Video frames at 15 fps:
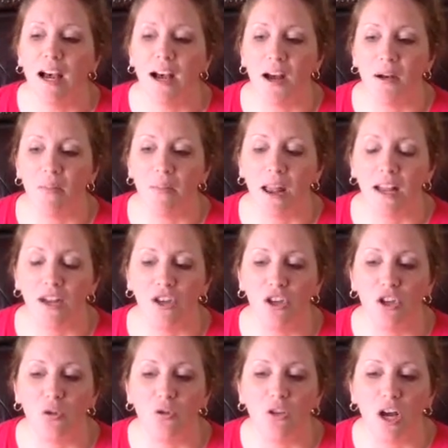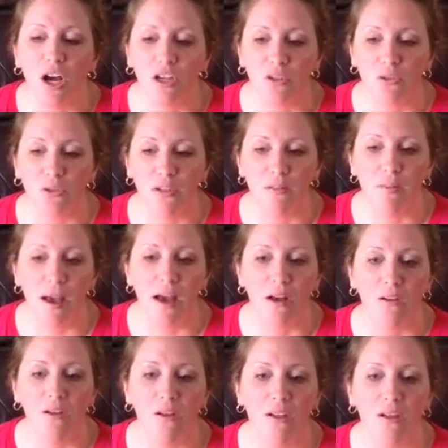And you talked to us
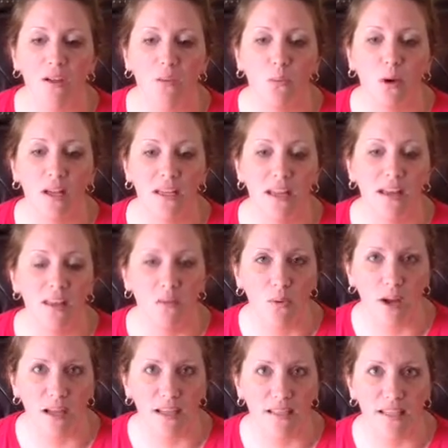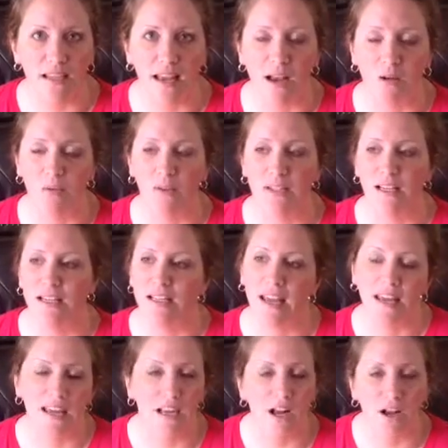about what death was and how it was like
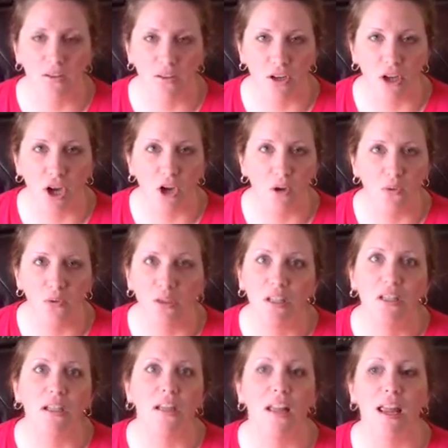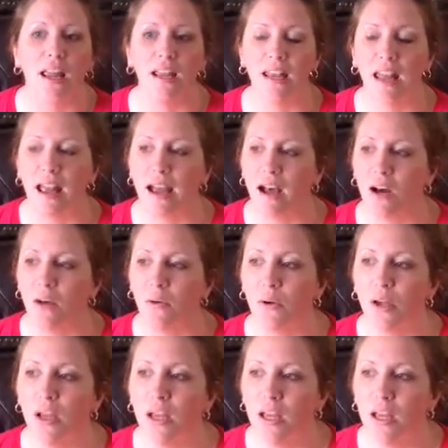taking off a coat, and how